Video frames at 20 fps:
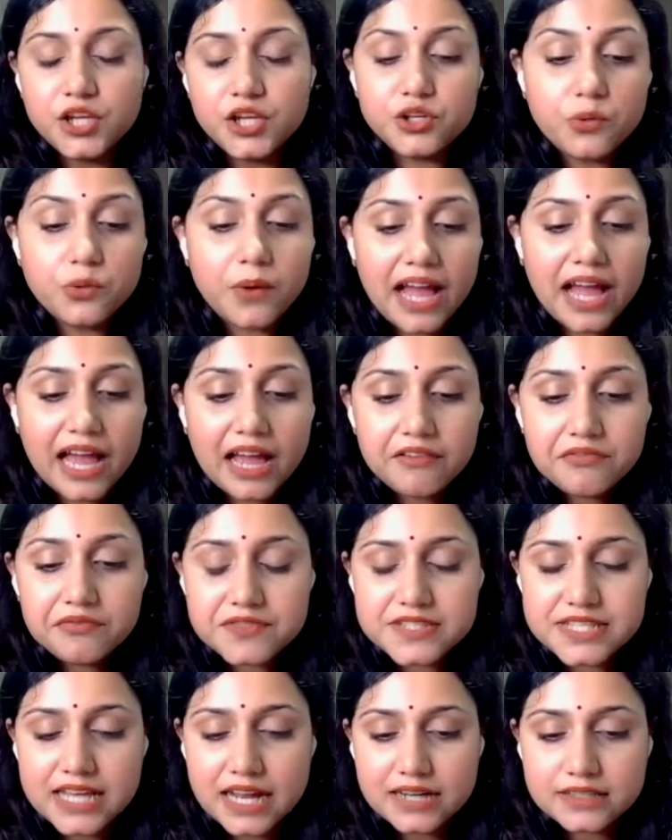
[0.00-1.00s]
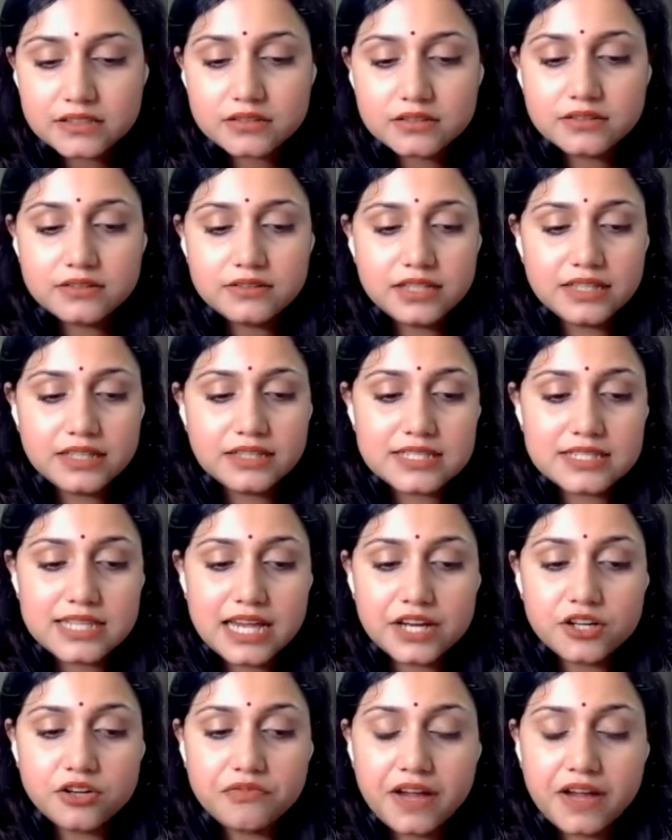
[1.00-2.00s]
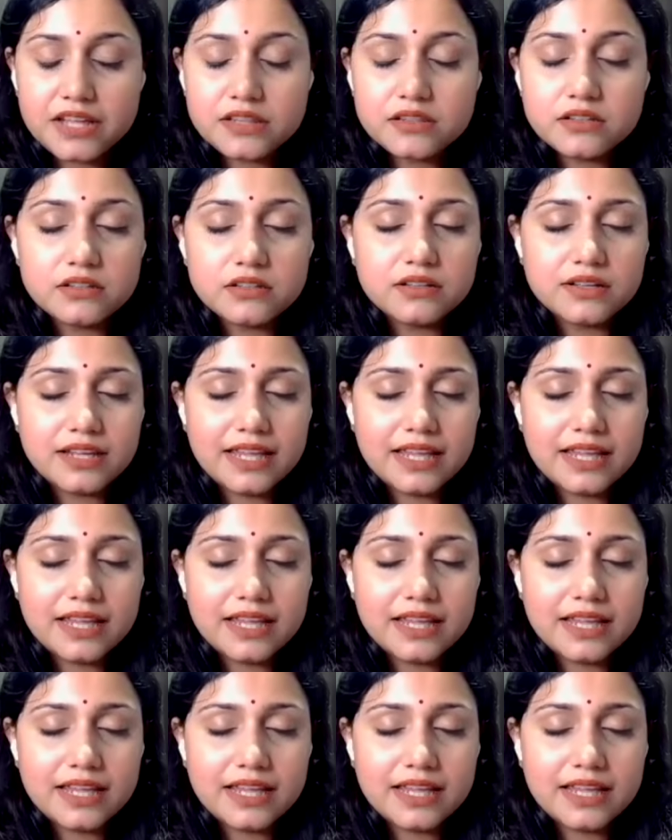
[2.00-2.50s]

You have Saturn in the sign of either